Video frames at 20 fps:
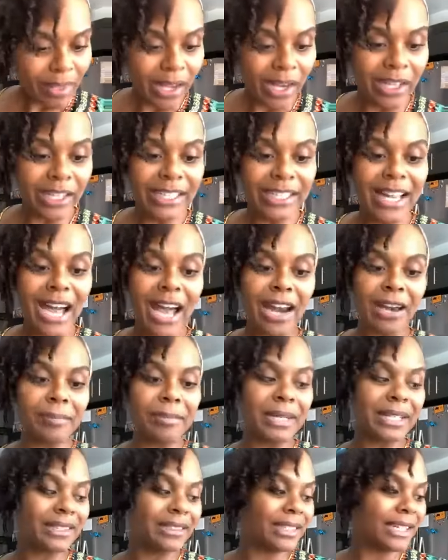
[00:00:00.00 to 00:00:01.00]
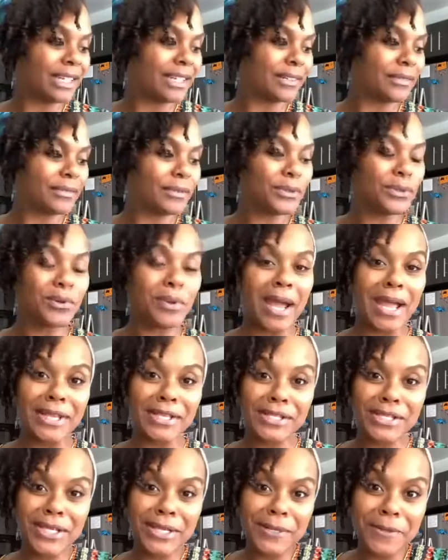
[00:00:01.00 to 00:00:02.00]
Honey, Donna been cutting the food,
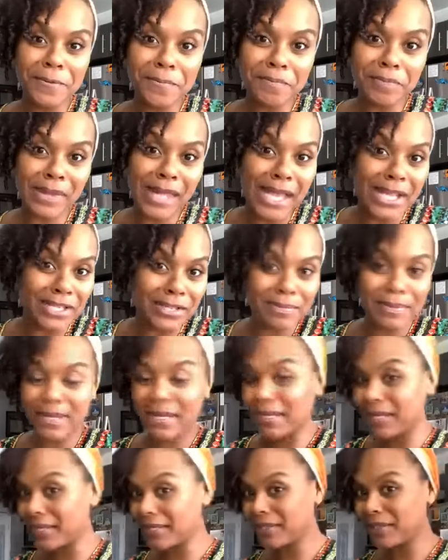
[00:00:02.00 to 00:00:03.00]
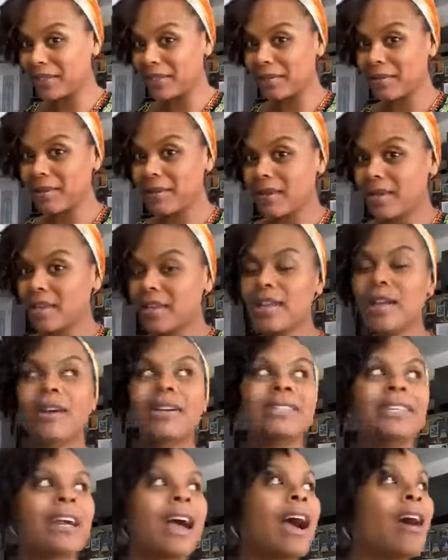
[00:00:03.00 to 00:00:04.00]
ain't she? Ain't she been cutting up?
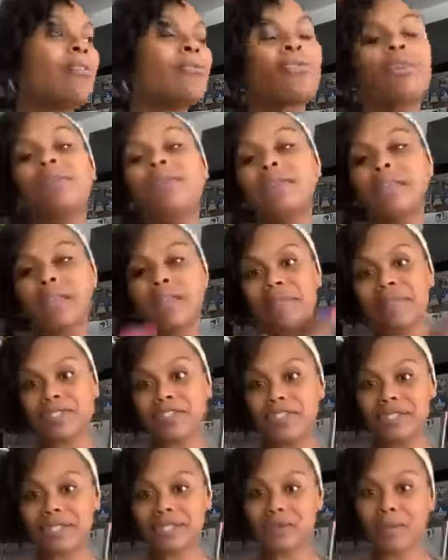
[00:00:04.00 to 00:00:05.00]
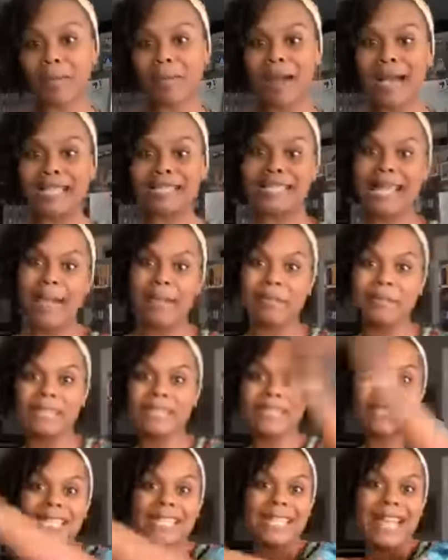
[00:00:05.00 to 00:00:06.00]
Y'all, I don't know if it's just on my side, but
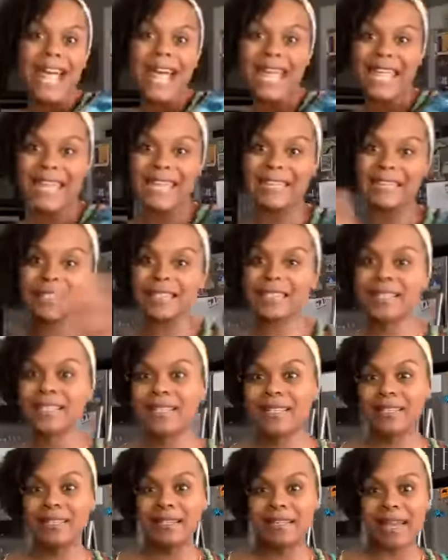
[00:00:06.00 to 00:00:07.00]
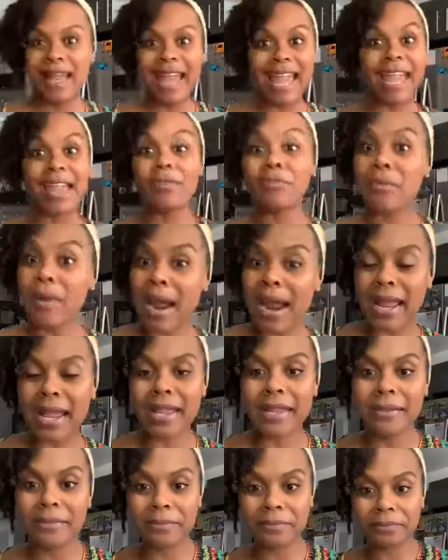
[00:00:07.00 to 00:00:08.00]
this light ain't
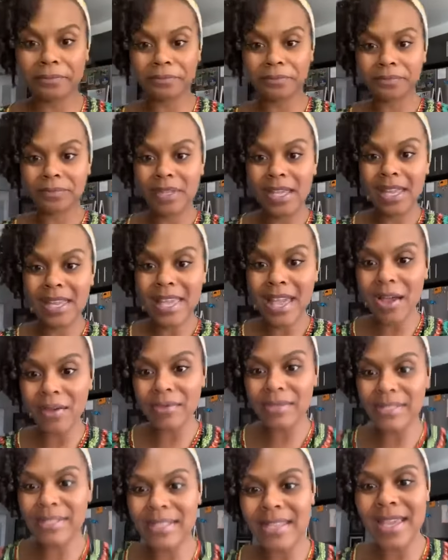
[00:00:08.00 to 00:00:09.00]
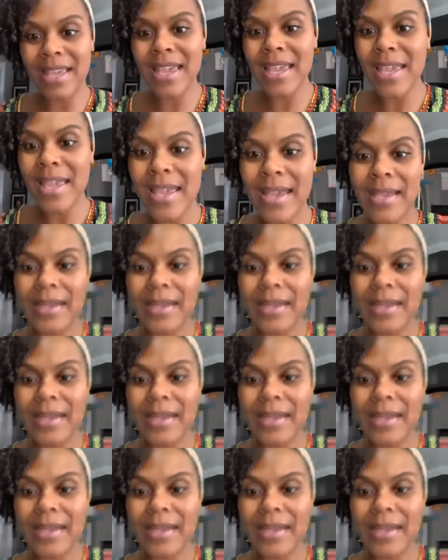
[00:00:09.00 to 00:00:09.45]
right. Can y'all see?